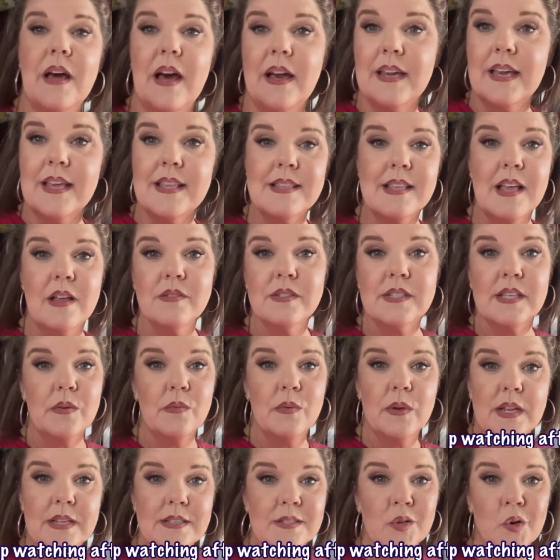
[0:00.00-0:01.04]
I guess I'll see
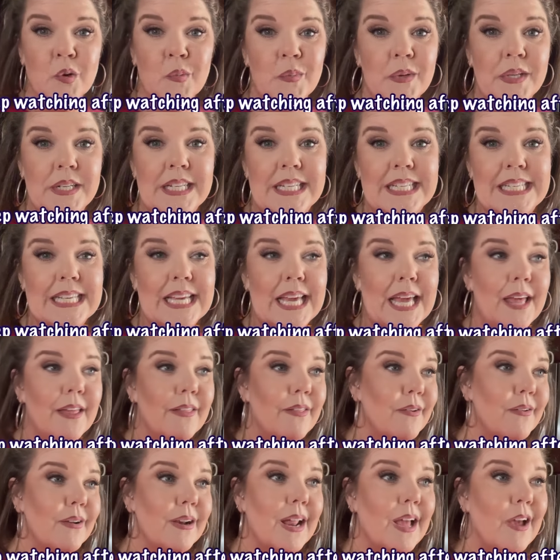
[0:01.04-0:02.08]
when I start putting it
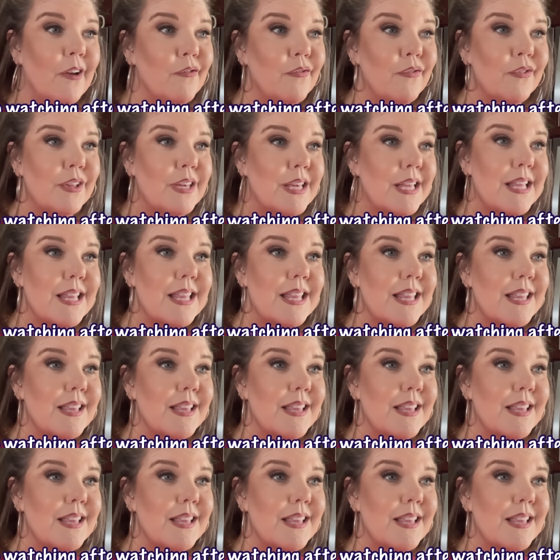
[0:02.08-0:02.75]
together and hopefully it's